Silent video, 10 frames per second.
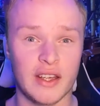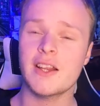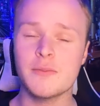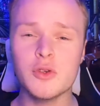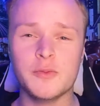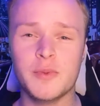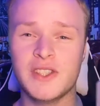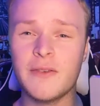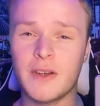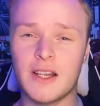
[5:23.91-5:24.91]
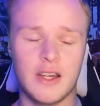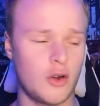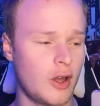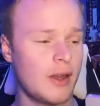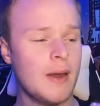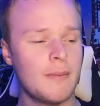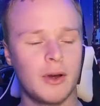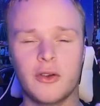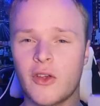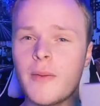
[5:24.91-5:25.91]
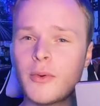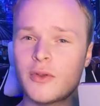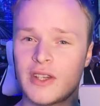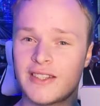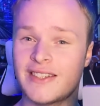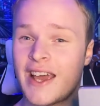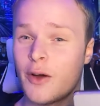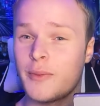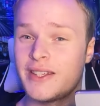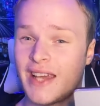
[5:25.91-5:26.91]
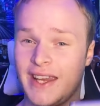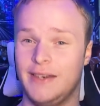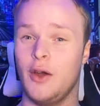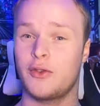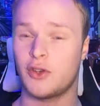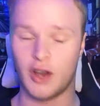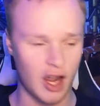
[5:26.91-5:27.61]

And it's more specifically annoying because I bought this to help me take notes on.